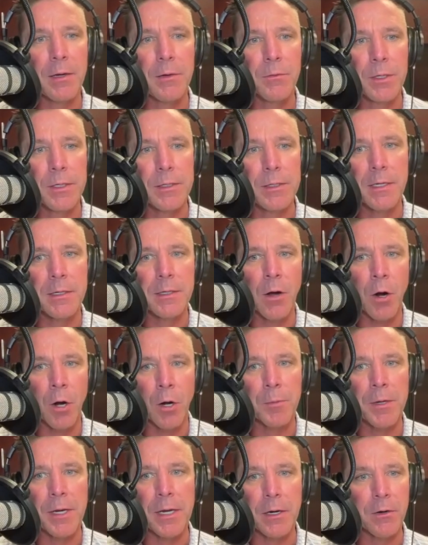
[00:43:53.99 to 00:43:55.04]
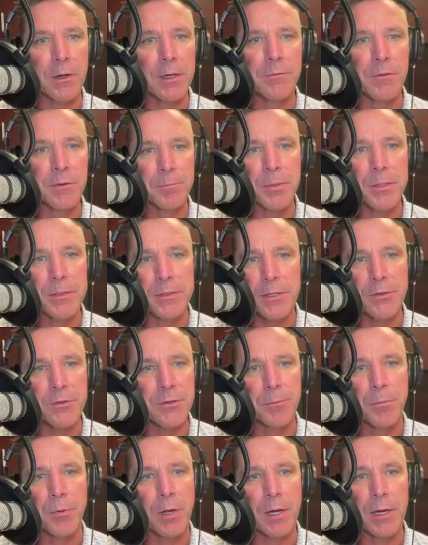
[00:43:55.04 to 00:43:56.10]
we did arm care, even position
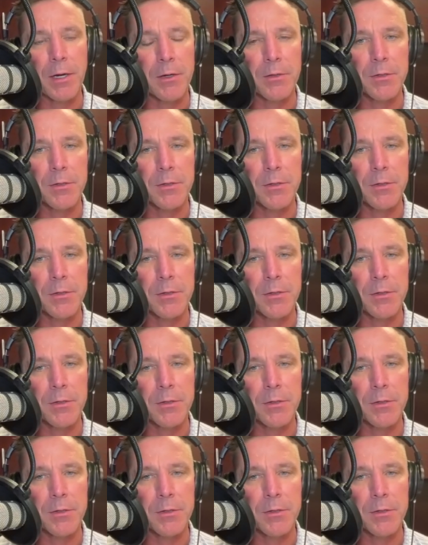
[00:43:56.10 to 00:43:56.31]
players.